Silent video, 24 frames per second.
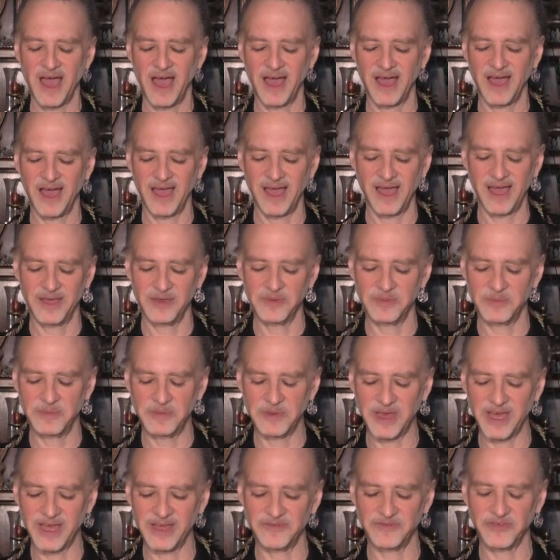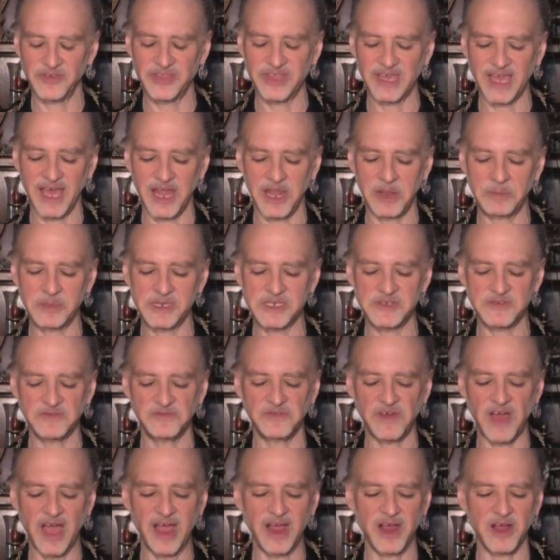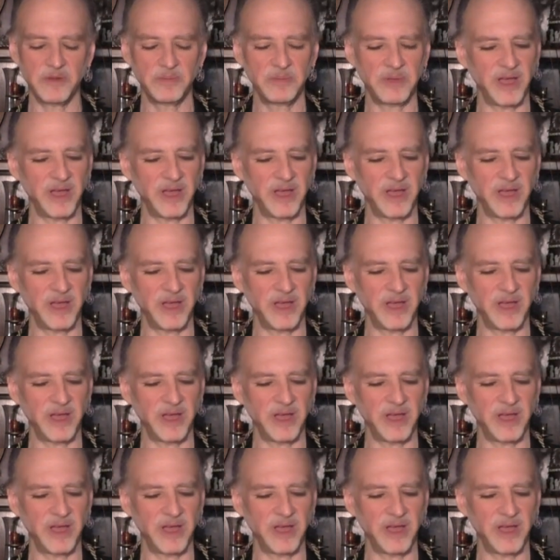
uh, but for the element of fire.